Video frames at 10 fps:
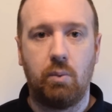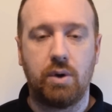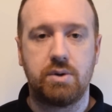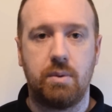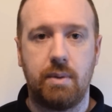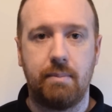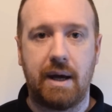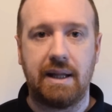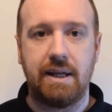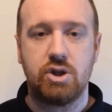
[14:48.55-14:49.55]
What do we mean
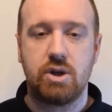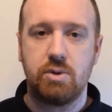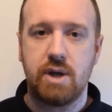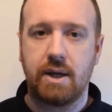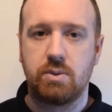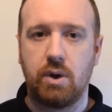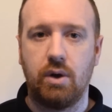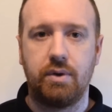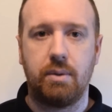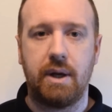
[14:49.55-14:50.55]
by leadership checks? We
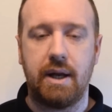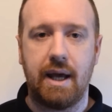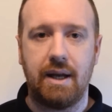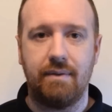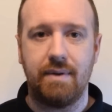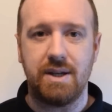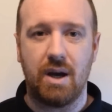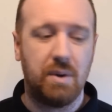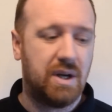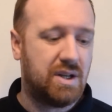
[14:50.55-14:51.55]
covered them in an earlier
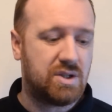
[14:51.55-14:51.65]
video.